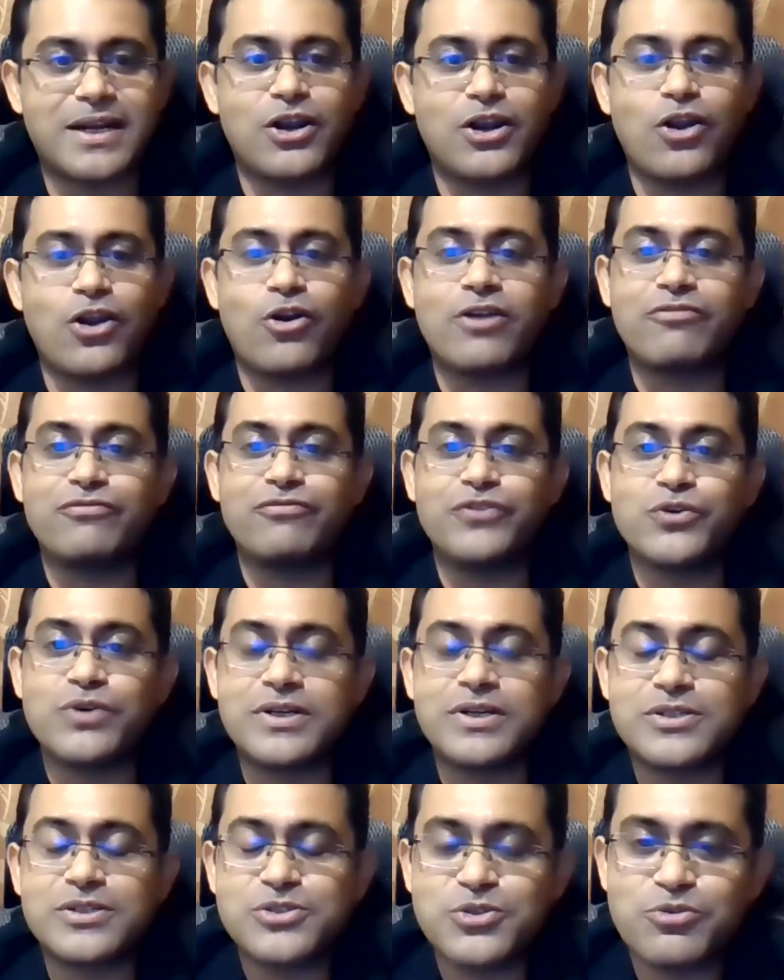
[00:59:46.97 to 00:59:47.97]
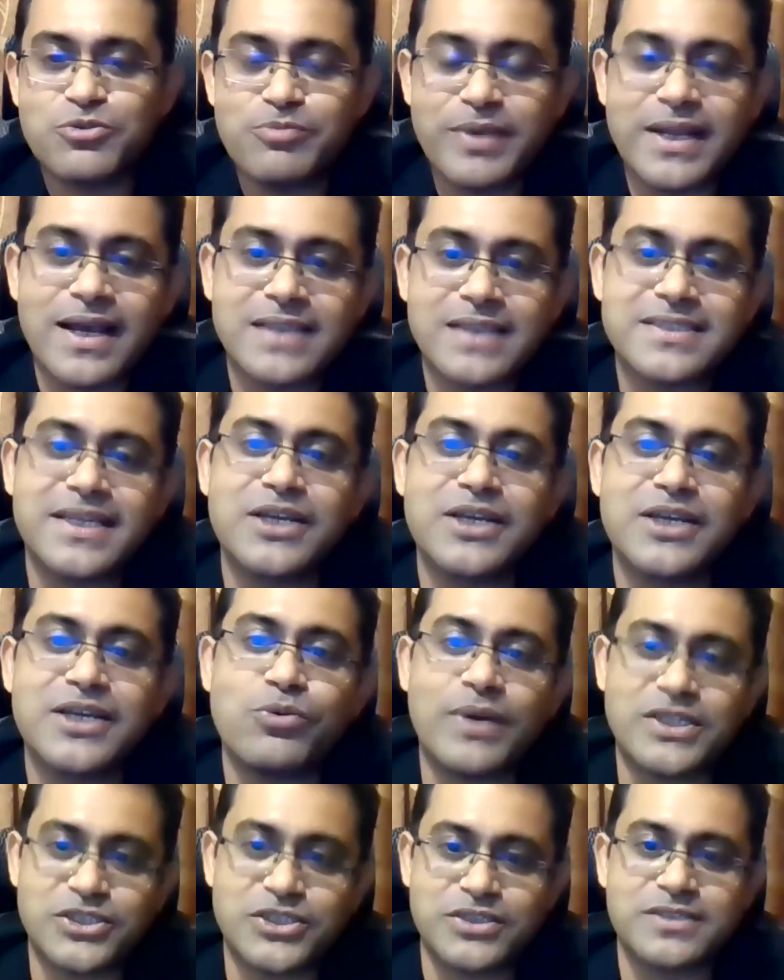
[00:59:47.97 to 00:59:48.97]
There are a lot of viewers who've been asking
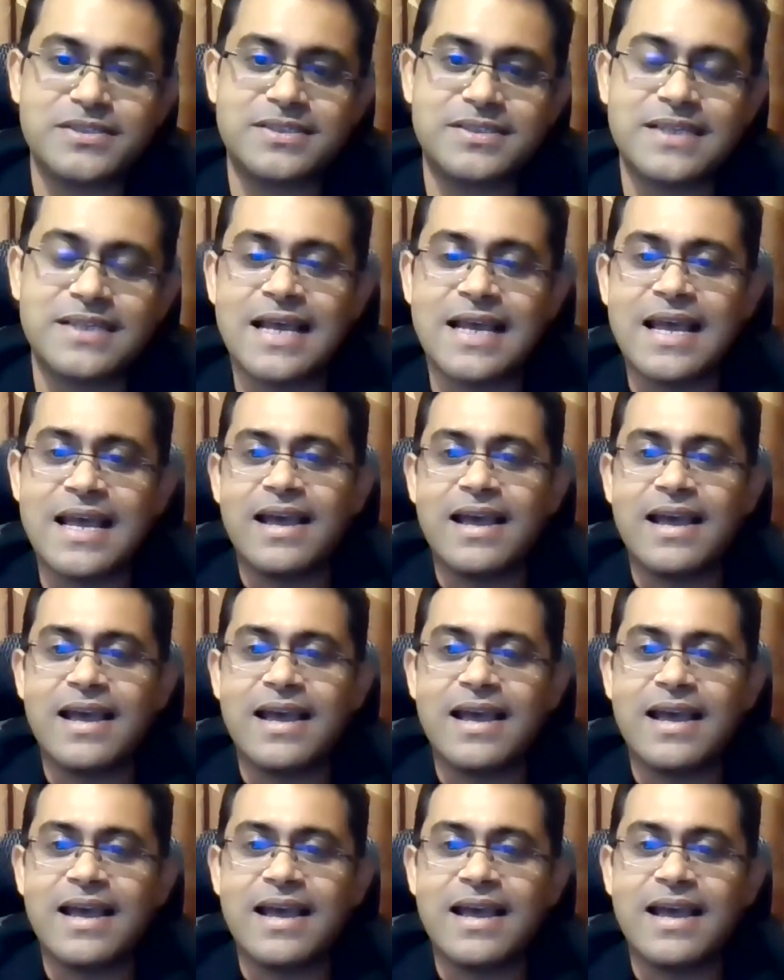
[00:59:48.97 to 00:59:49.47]
questions.